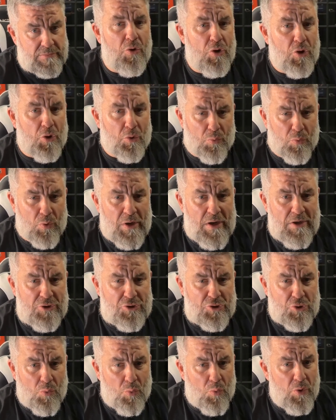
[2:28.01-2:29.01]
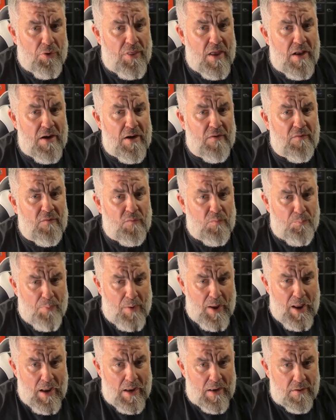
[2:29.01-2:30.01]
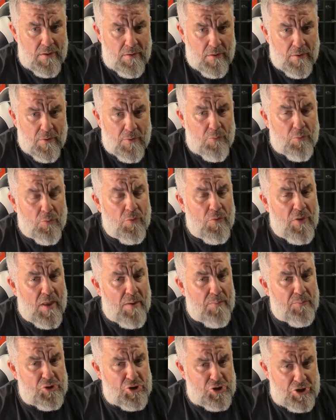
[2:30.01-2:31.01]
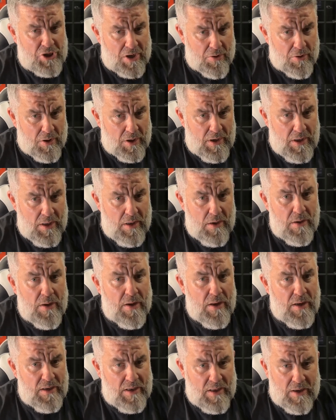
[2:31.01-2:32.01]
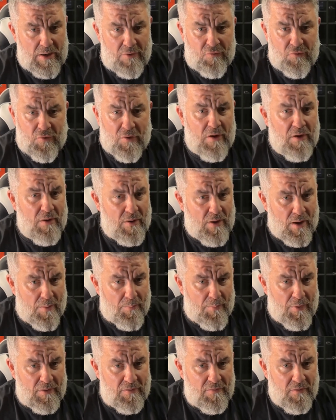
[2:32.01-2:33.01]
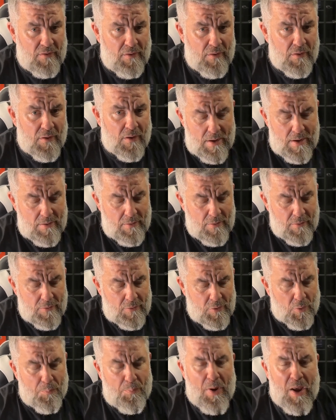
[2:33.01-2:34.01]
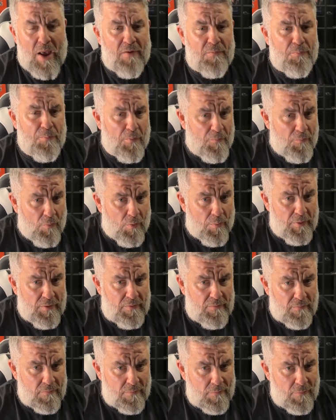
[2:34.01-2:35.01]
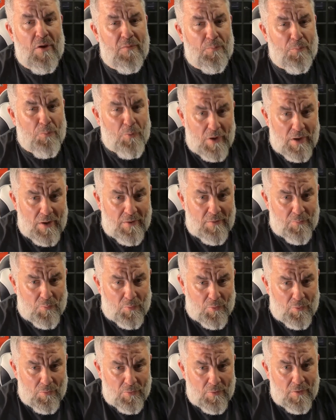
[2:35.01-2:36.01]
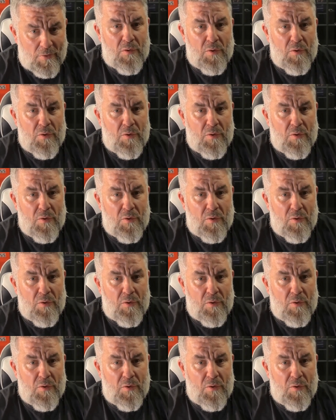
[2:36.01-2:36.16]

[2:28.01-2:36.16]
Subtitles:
Your reach would then expand through them sharing it, engaging, and commenting. And your past performance is predictable.